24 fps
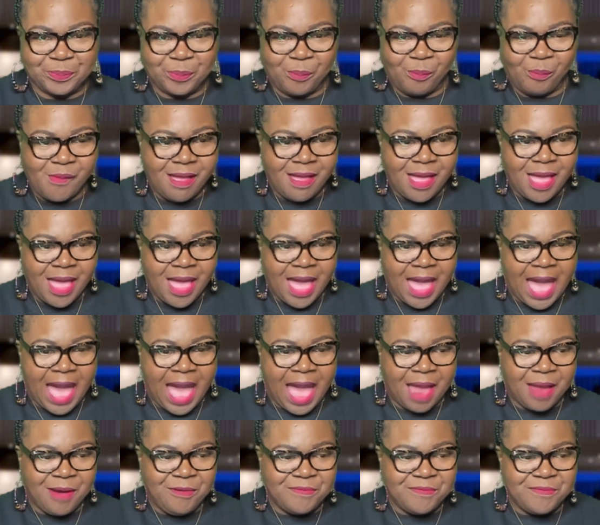I
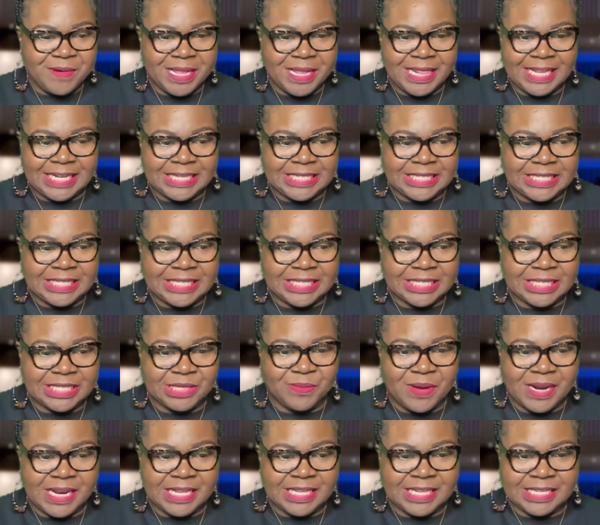really just wanted to
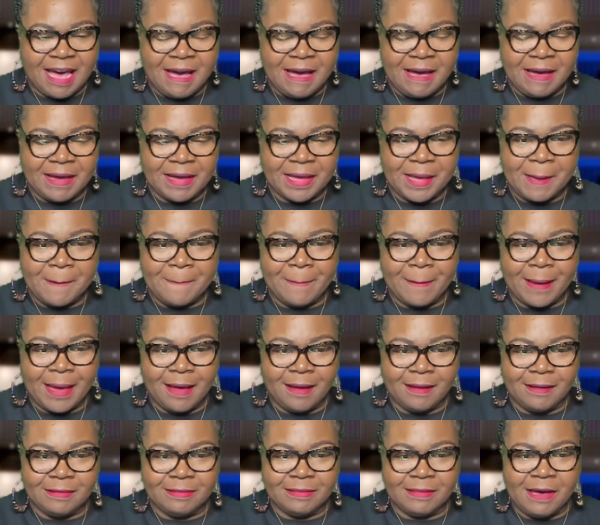talk about the
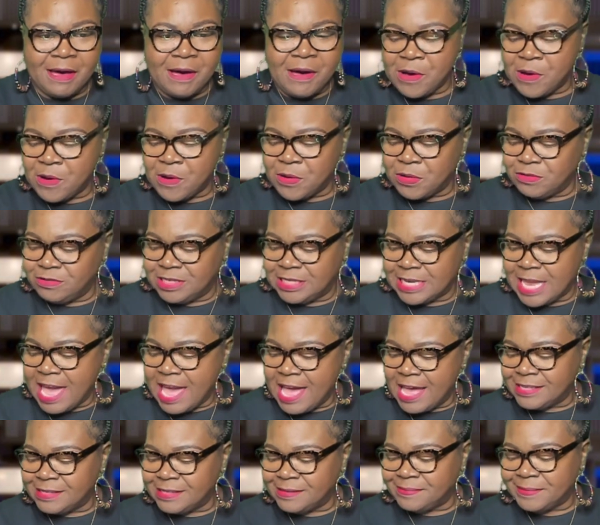whole Jasmine
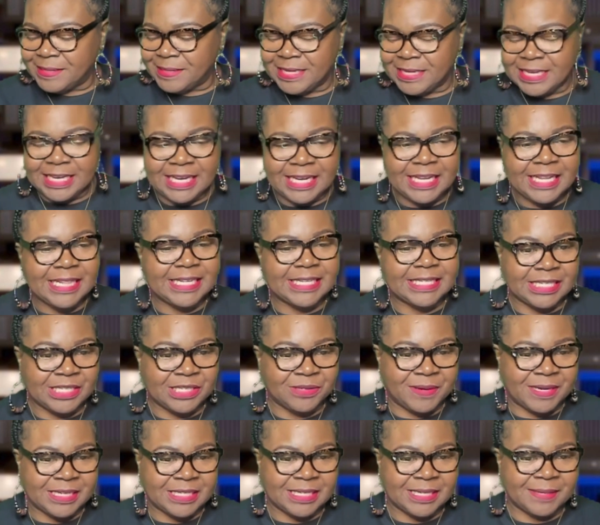Eiland situation
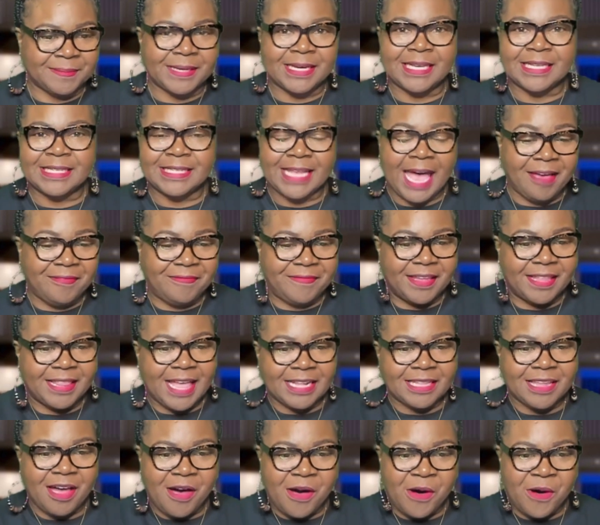because I feel like
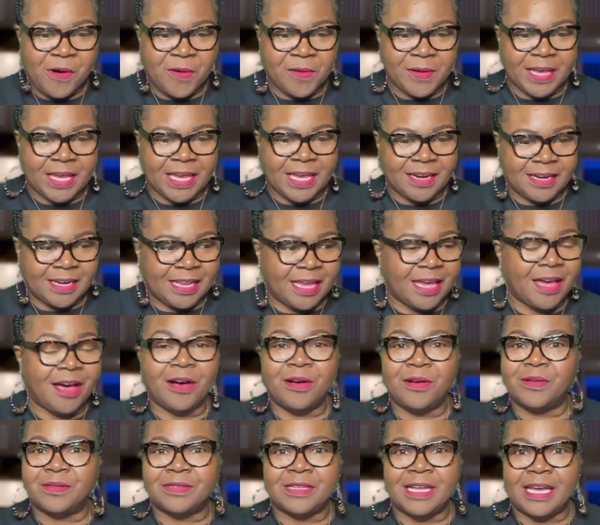the whole internet
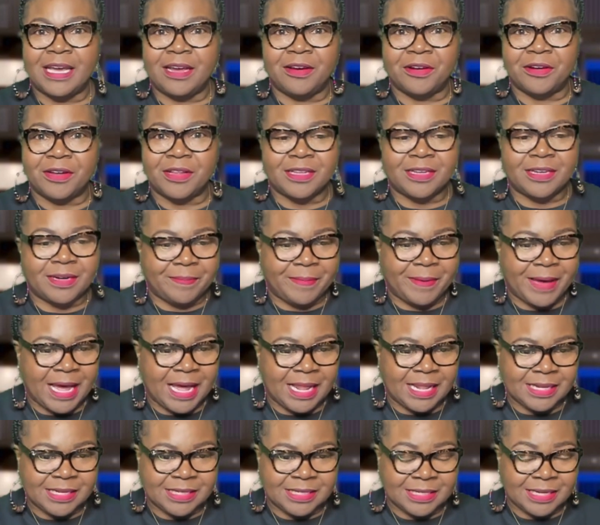owes that girl an
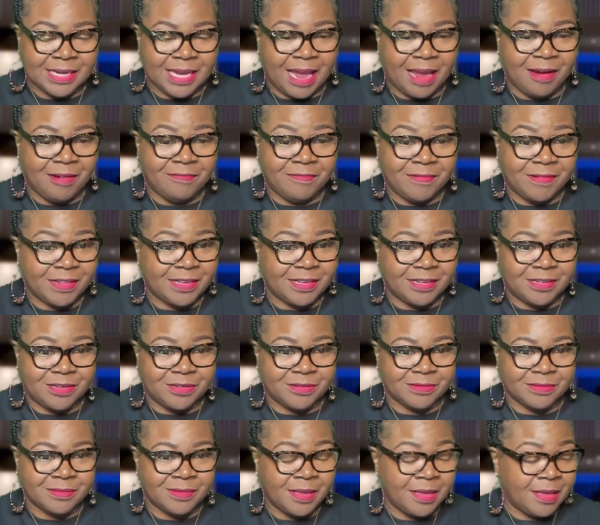apology. I really do.